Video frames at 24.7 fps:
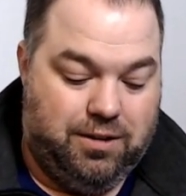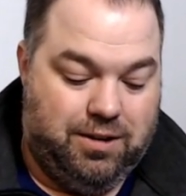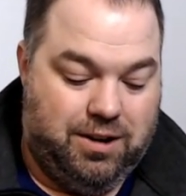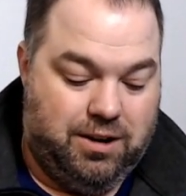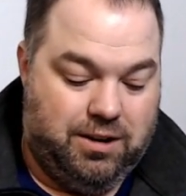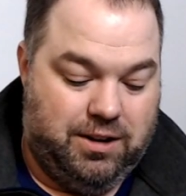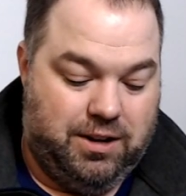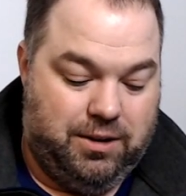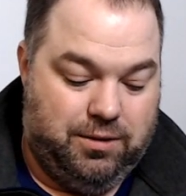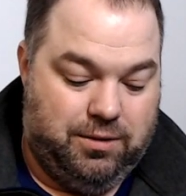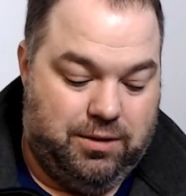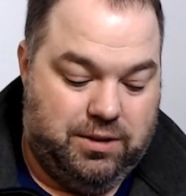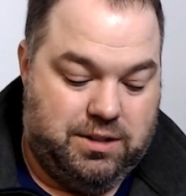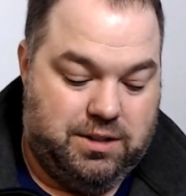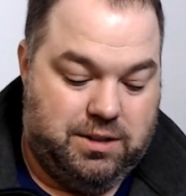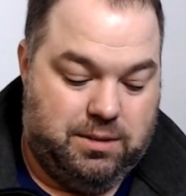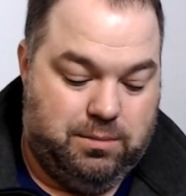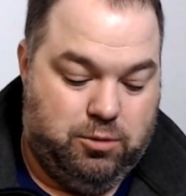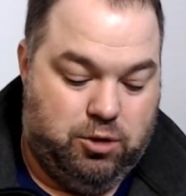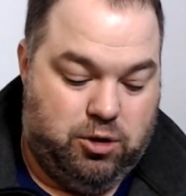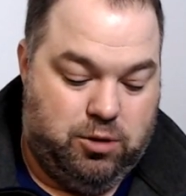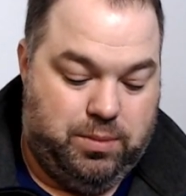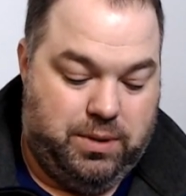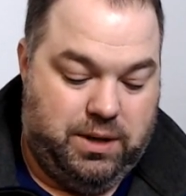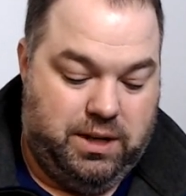around here with some
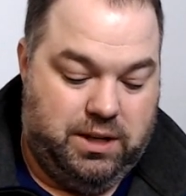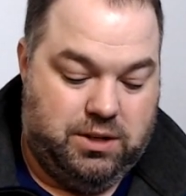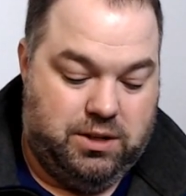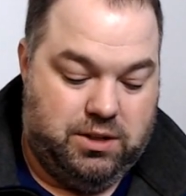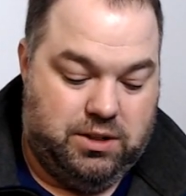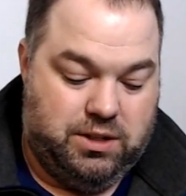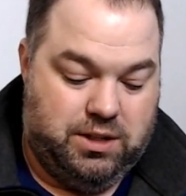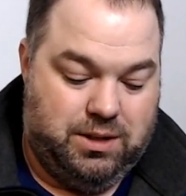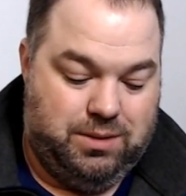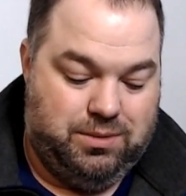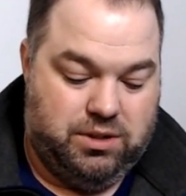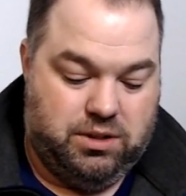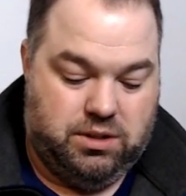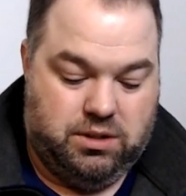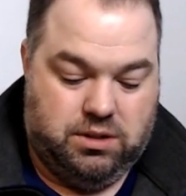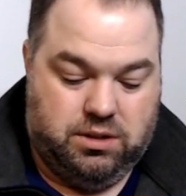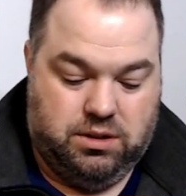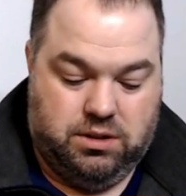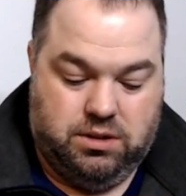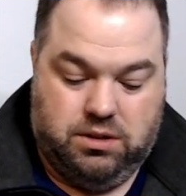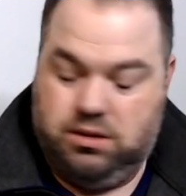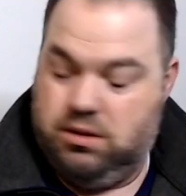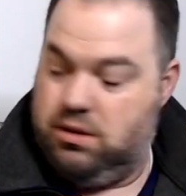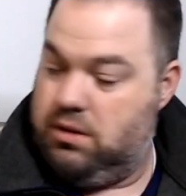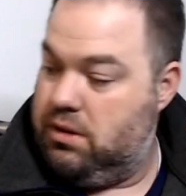more painter's tape just
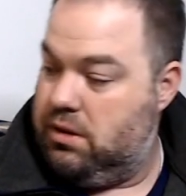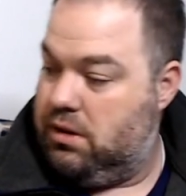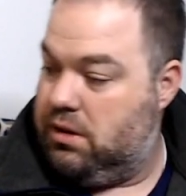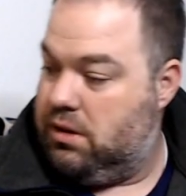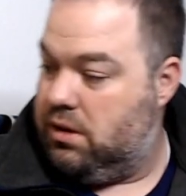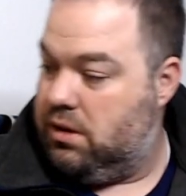because